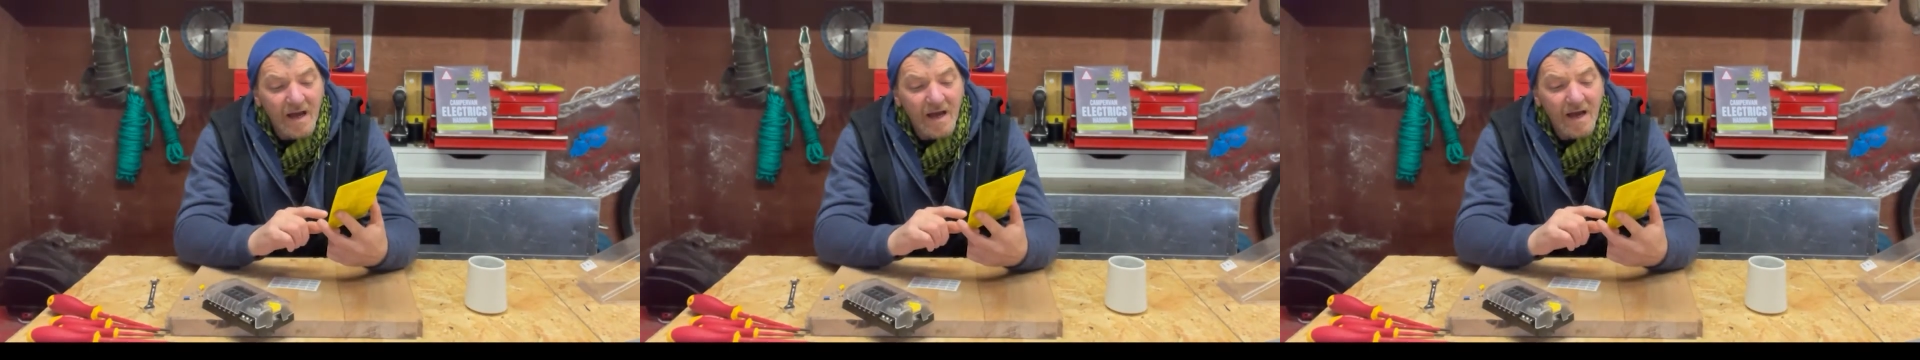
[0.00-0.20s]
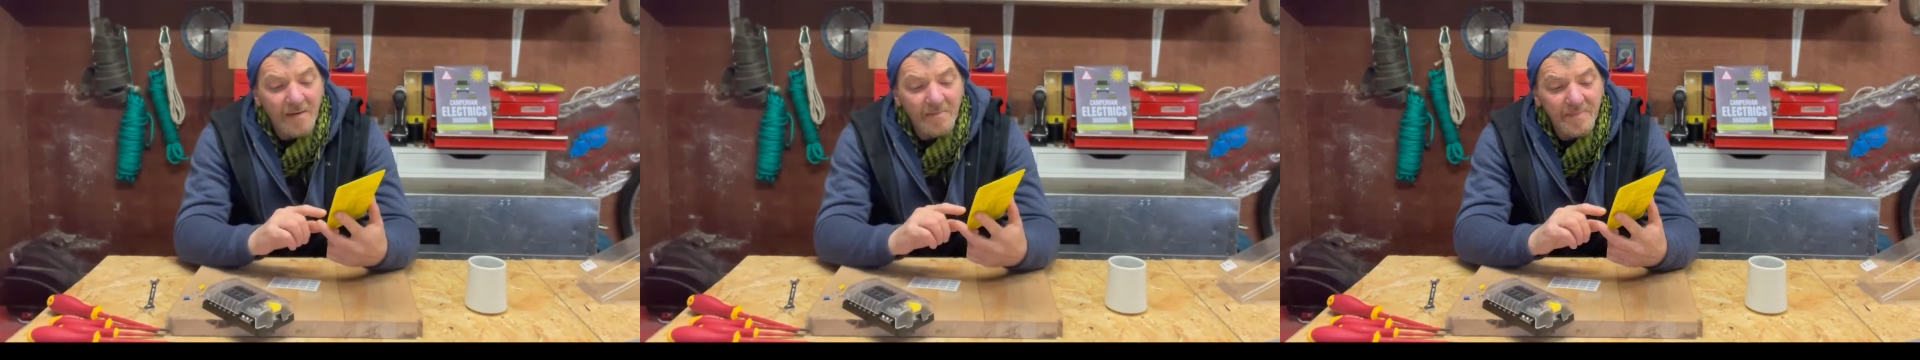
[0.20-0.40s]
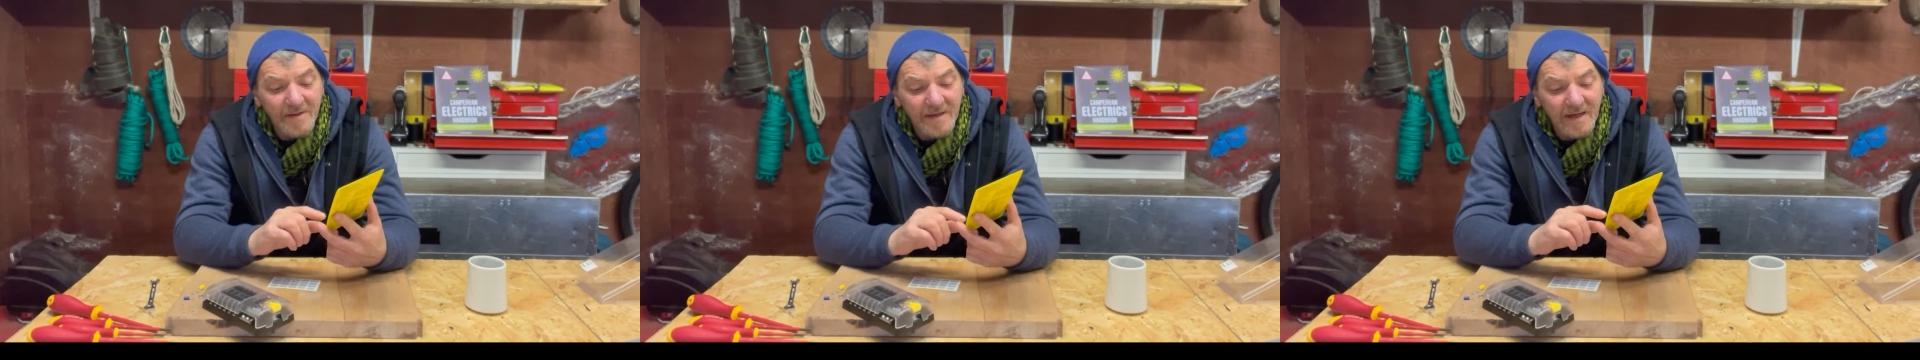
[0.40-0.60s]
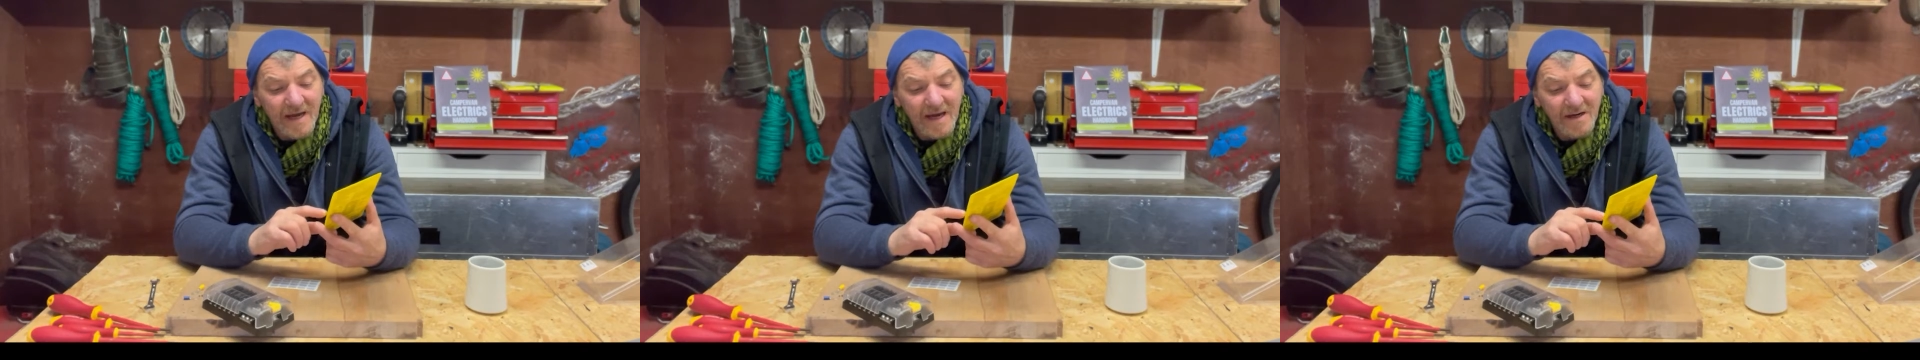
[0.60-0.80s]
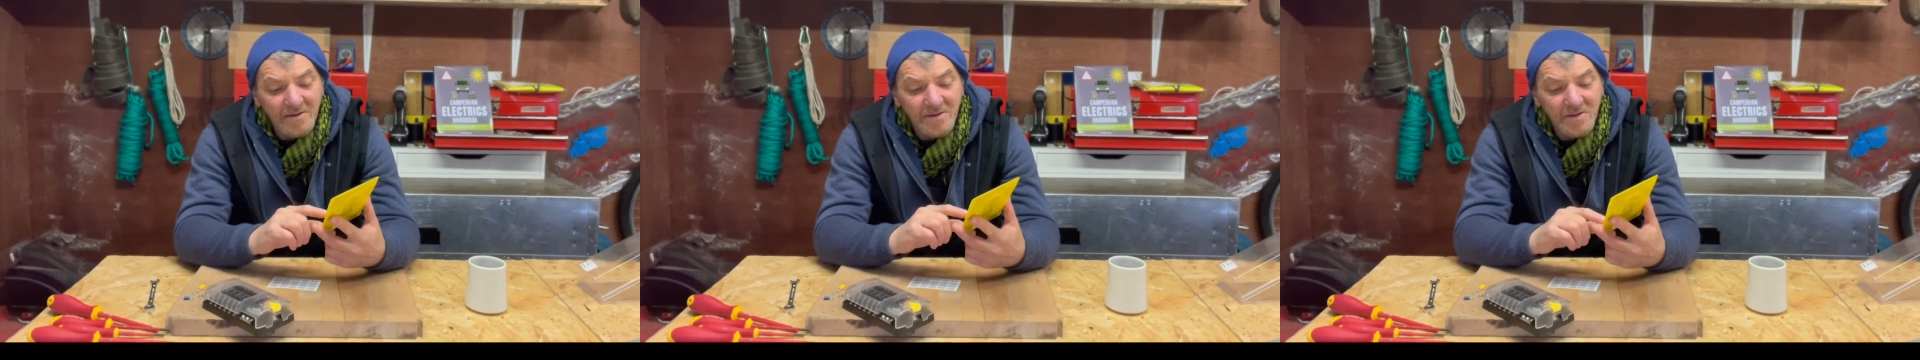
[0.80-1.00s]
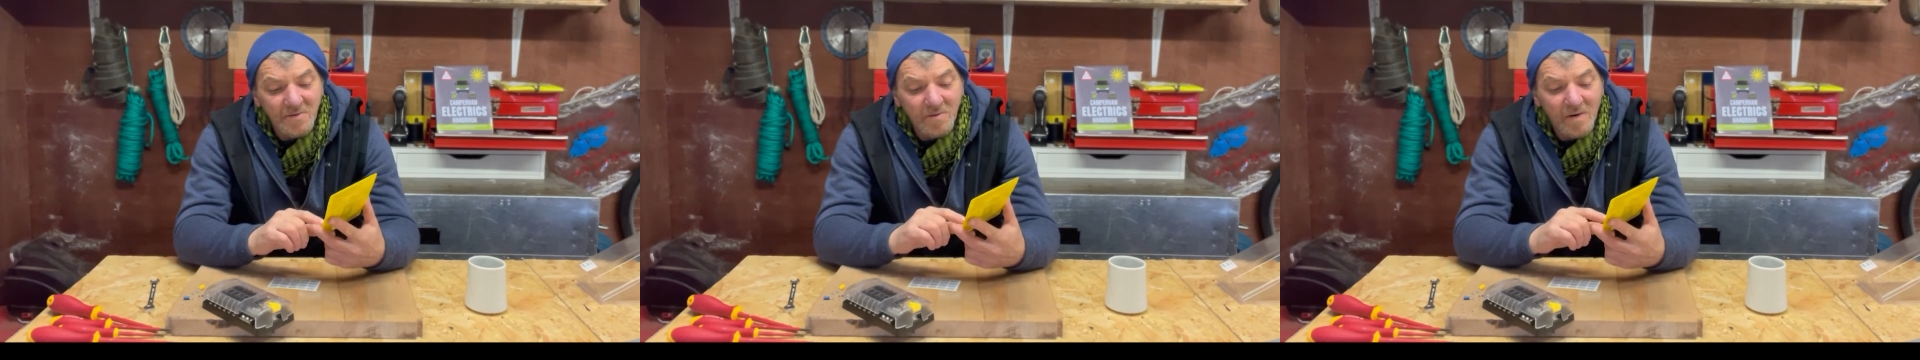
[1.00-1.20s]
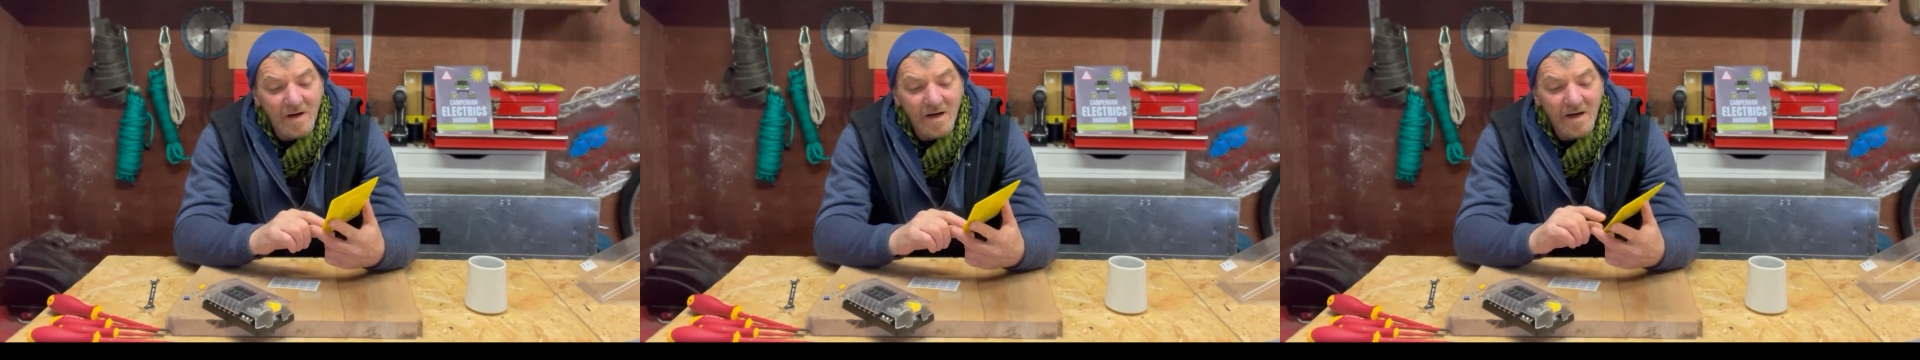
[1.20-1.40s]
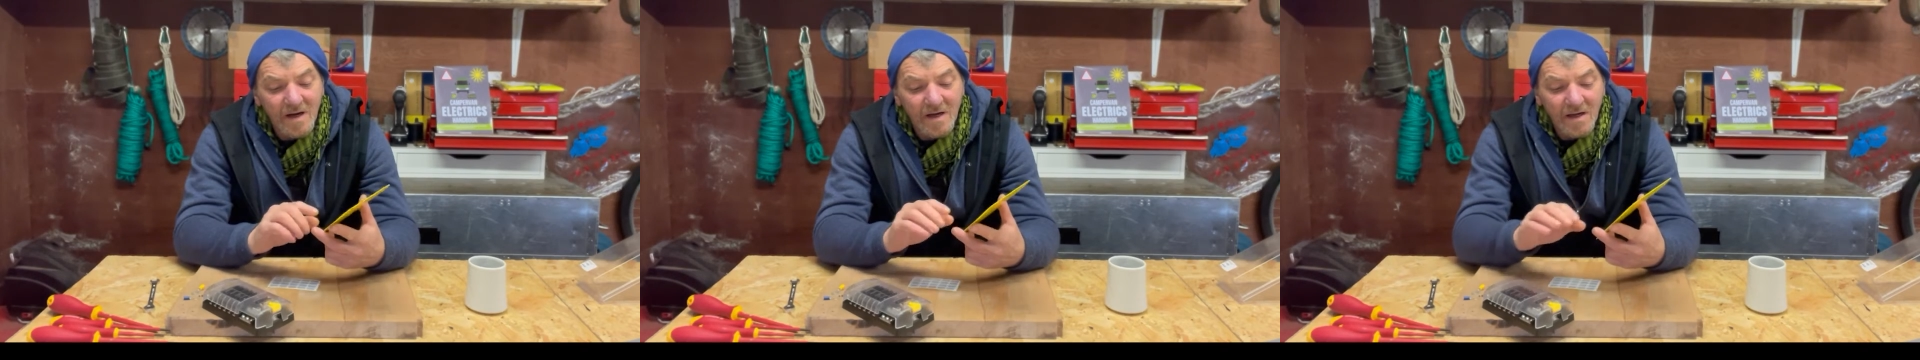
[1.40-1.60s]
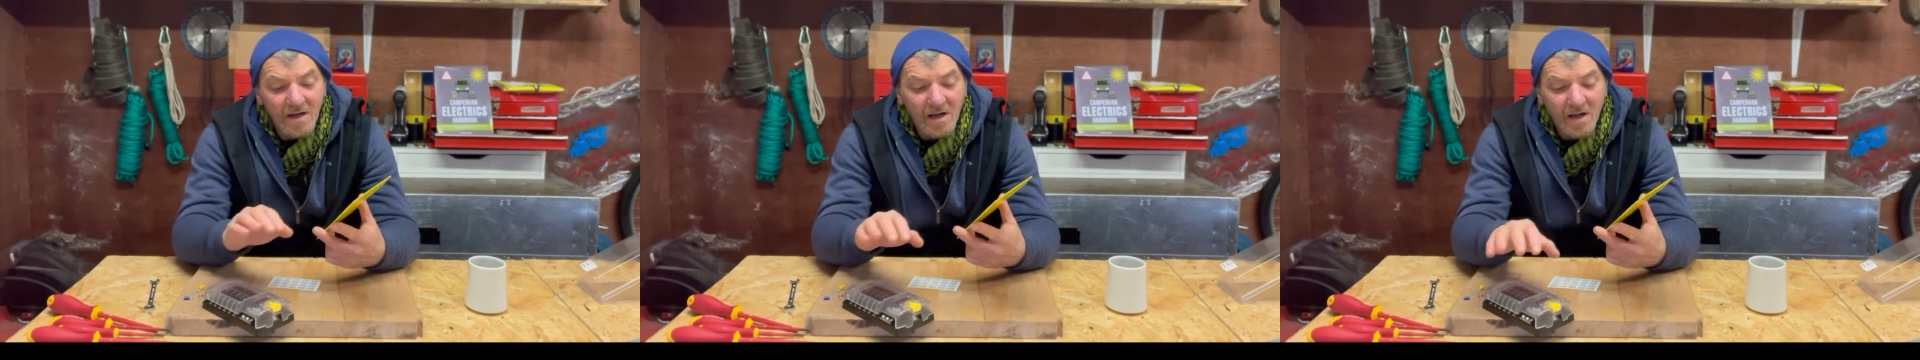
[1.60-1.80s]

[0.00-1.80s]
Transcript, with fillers: and B, how to wire